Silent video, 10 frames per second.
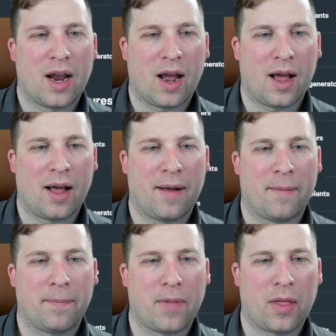
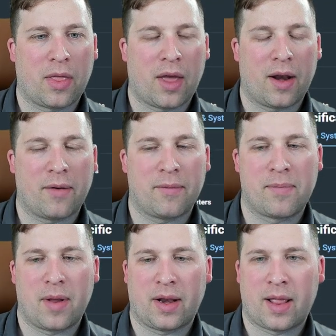
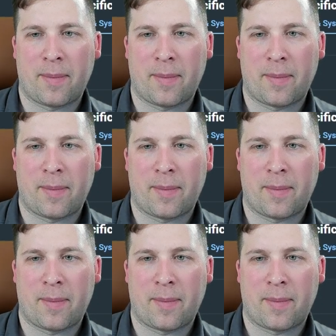that